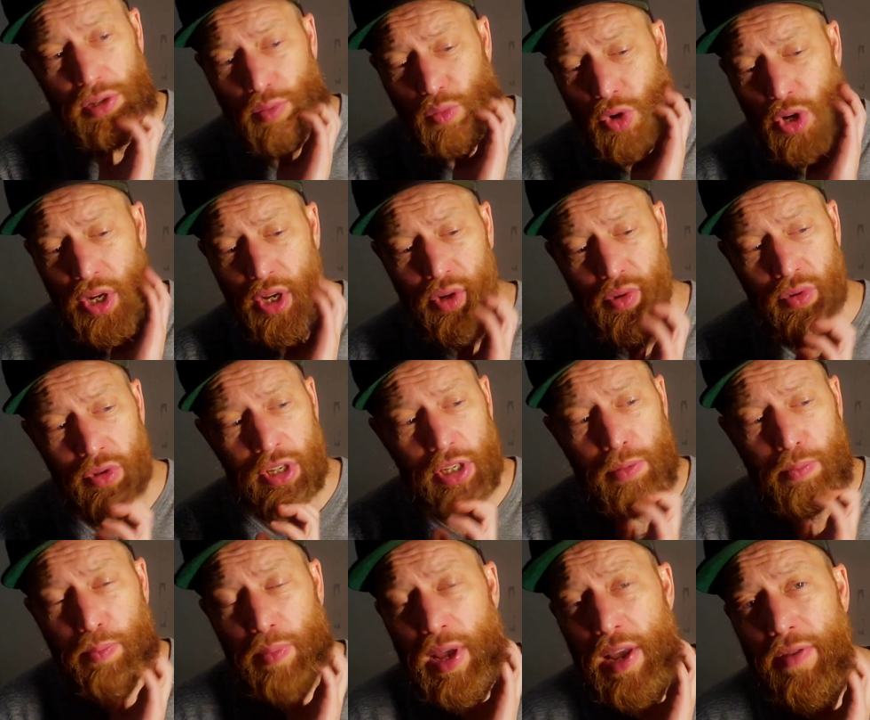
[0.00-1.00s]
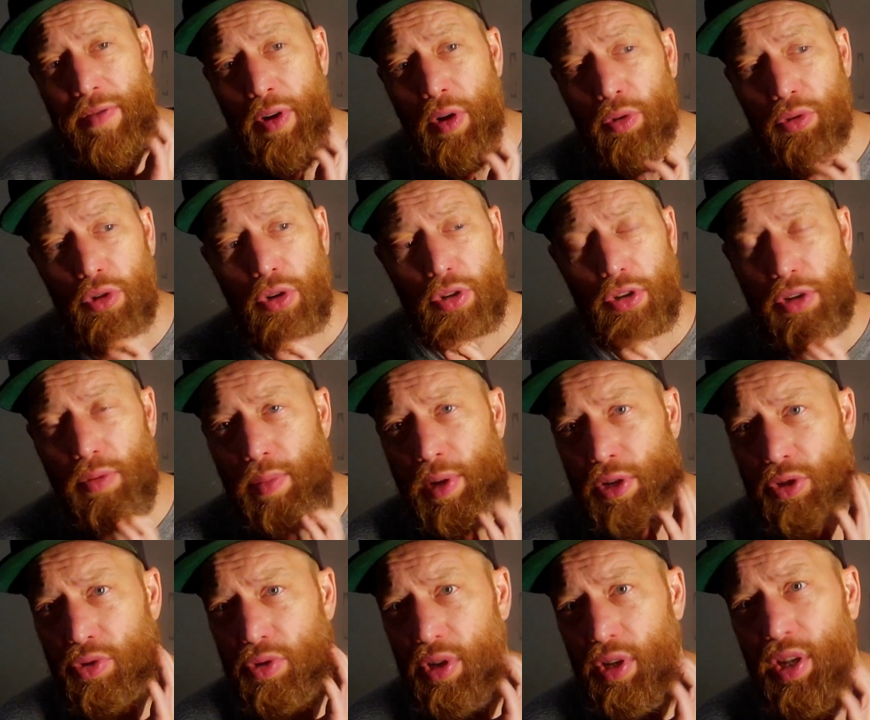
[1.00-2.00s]
I'm working on this Bivol
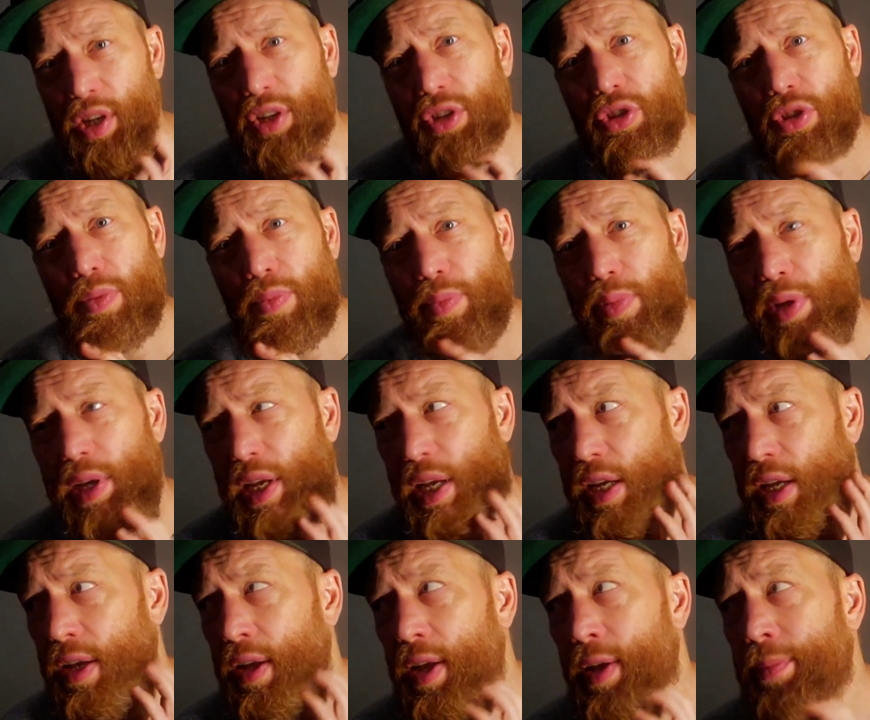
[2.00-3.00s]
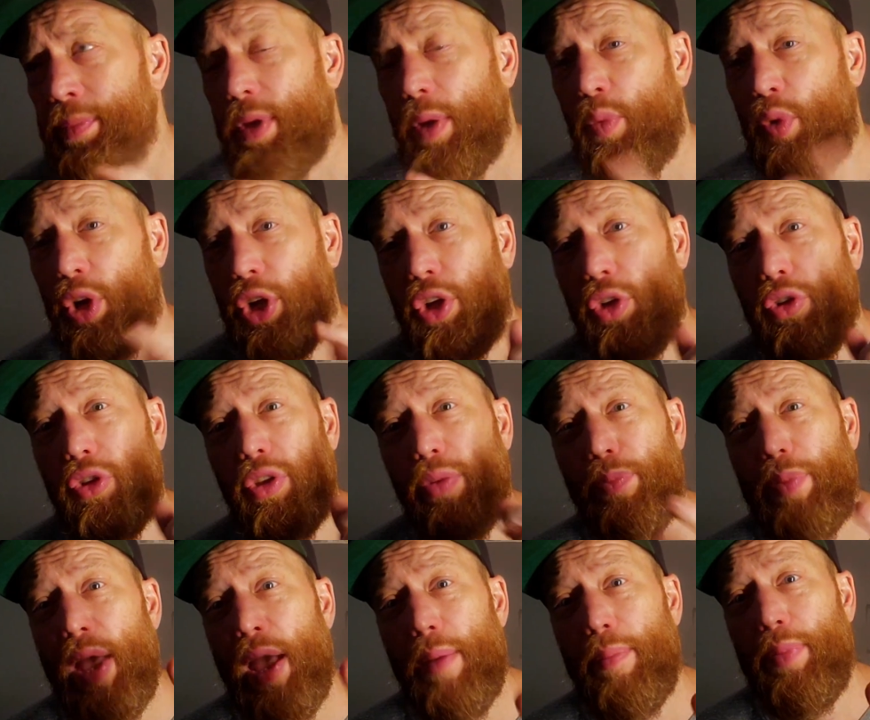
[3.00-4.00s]
documentary that should be, I'm working on the
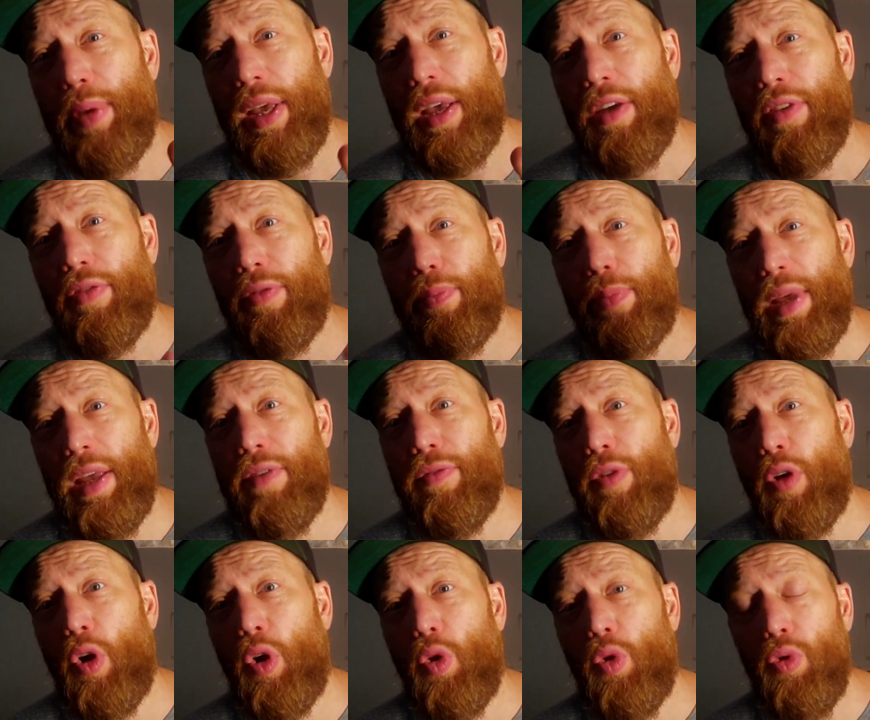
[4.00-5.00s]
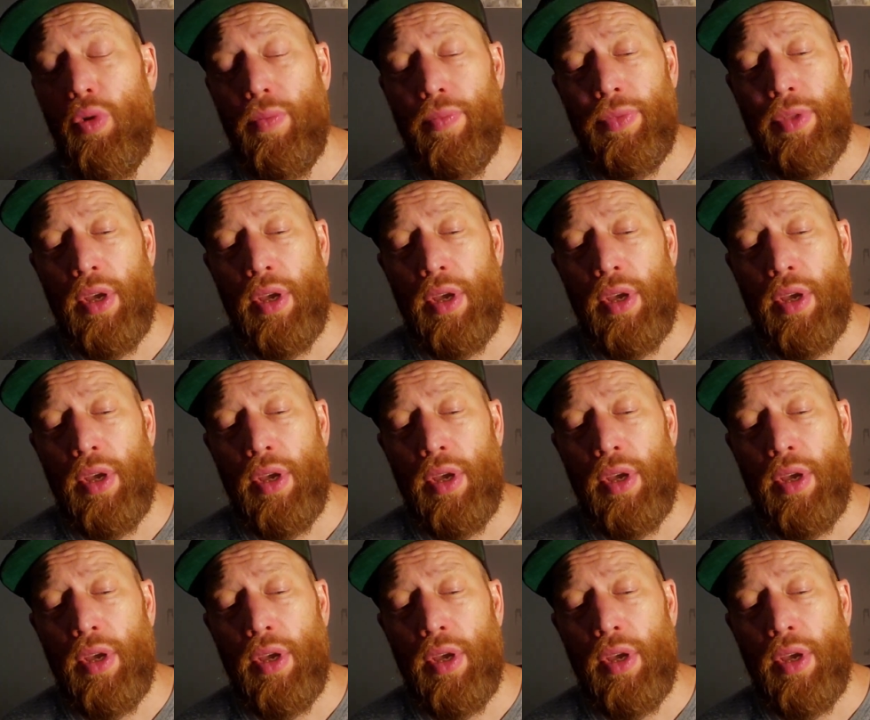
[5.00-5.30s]
Better Be of Bivol